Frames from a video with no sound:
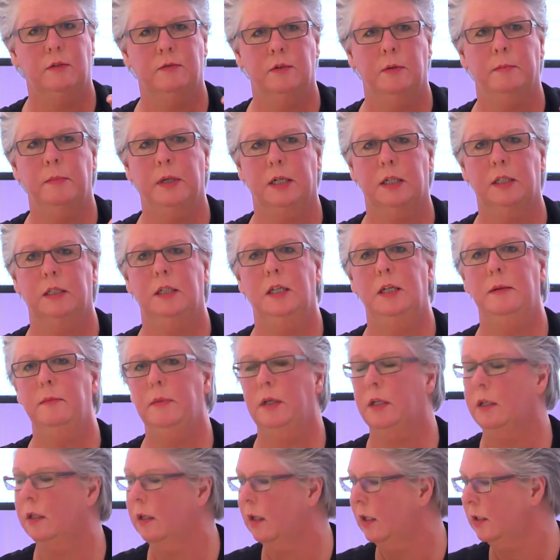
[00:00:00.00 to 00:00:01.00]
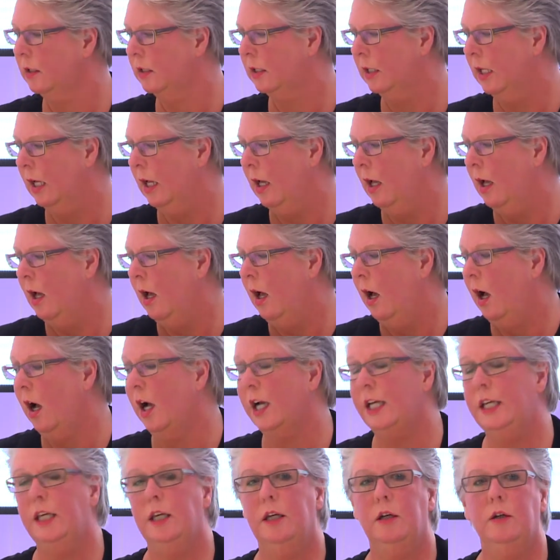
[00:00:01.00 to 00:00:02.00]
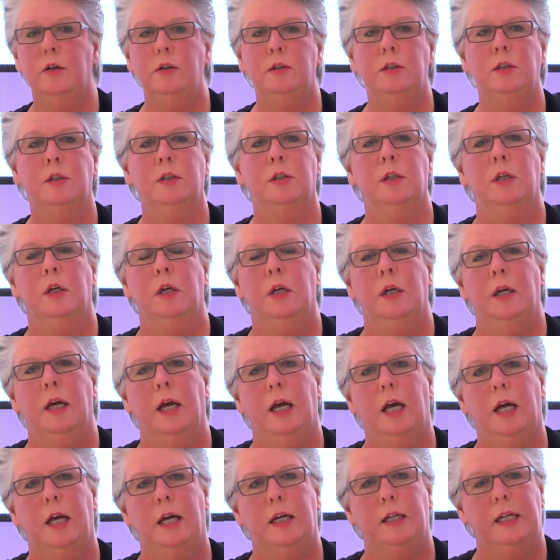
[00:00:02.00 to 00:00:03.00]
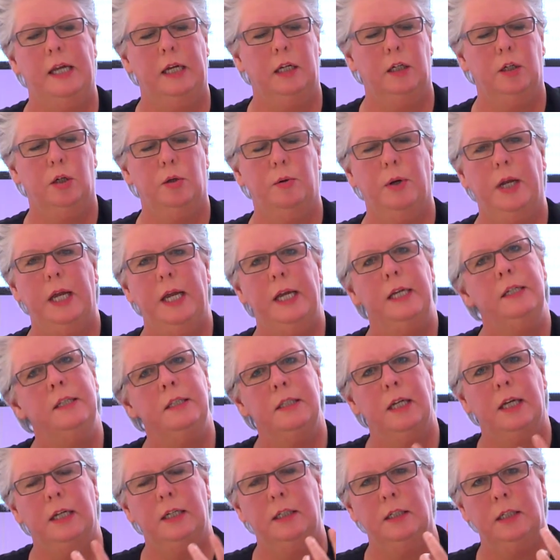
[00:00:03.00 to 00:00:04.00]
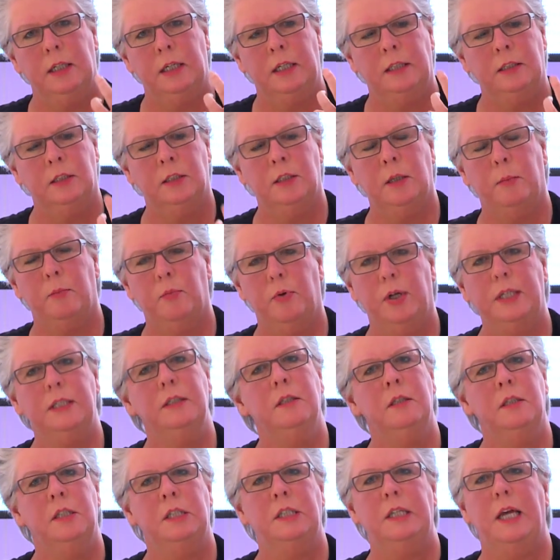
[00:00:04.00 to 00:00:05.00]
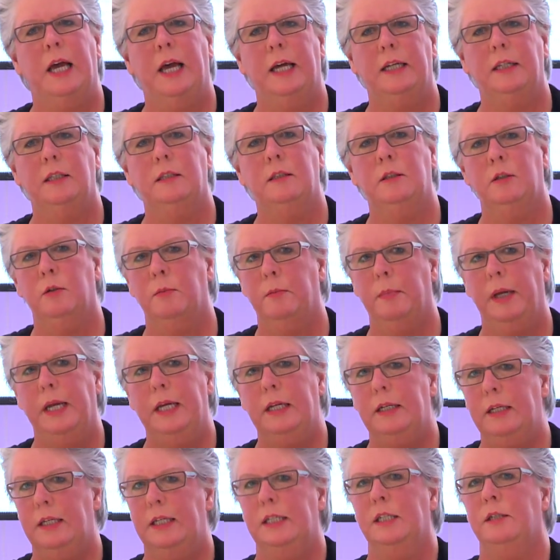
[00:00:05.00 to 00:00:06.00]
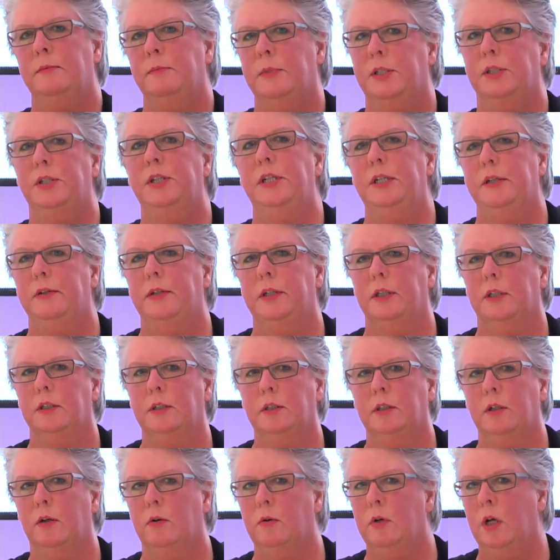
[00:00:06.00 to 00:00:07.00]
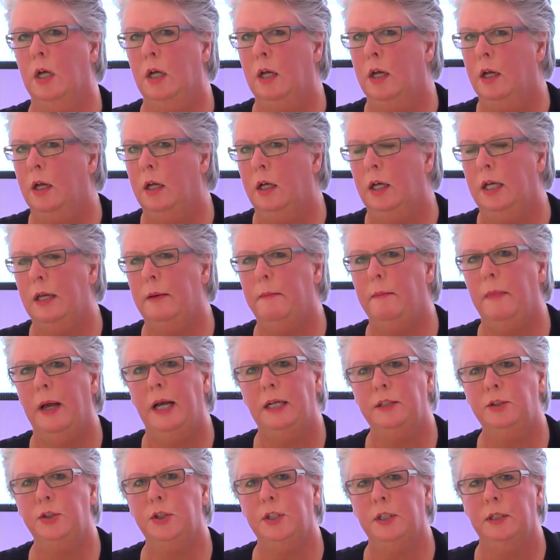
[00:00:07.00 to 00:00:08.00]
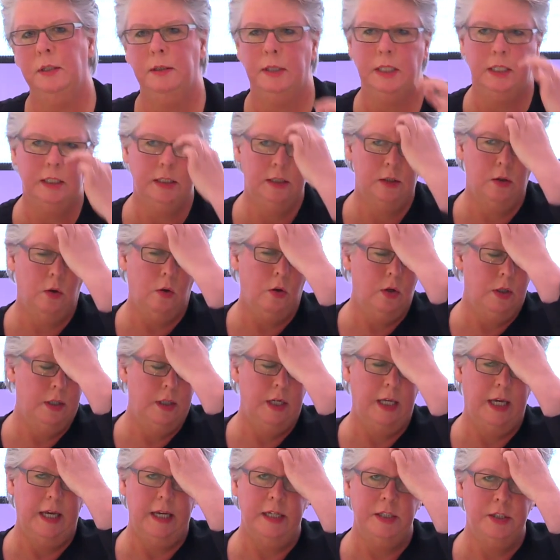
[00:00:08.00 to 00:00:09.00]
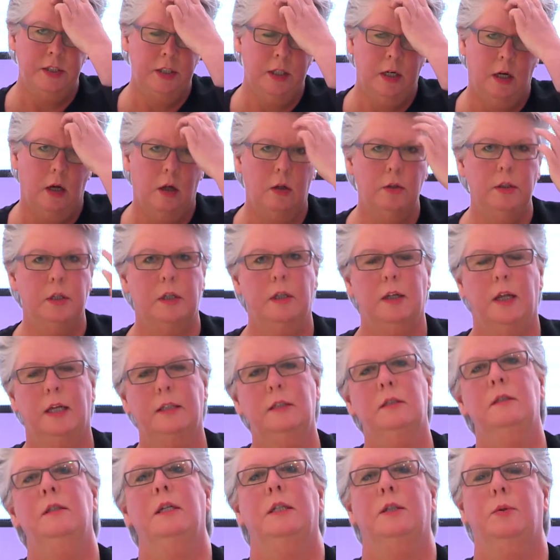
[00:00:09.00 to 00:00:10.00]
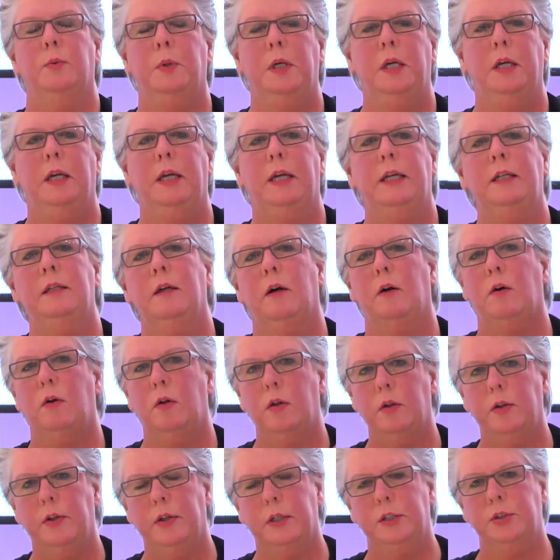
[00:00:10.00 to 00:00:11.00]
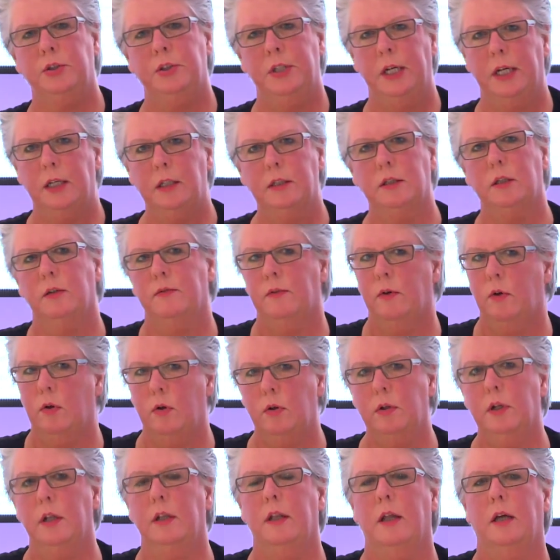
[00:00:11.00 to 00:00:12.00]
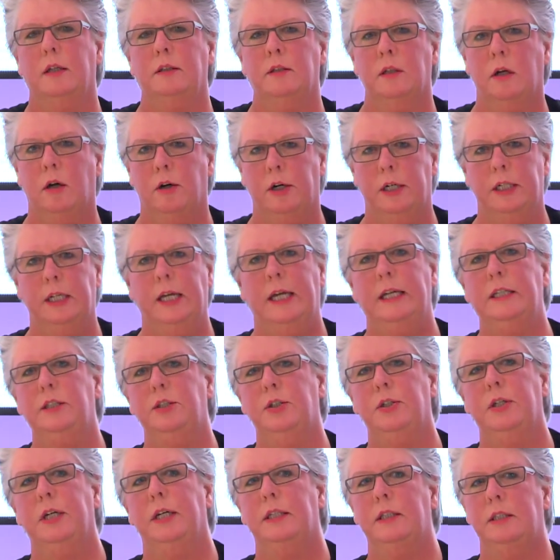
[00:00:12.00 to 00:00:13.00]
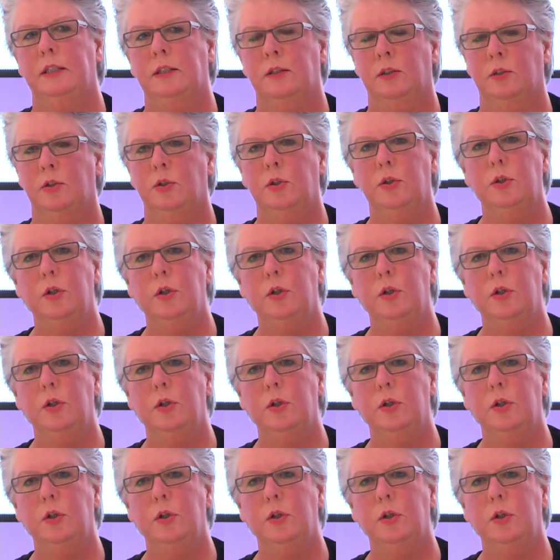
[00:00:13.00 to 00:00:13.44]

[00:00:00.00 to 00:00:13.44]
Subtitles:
of the macadamia nuts are used and grained, and some resin is added to make this material. So imagine it's all in Asia, all the nuts that we eat, all the shells of all the nuts are in Asia, and this is a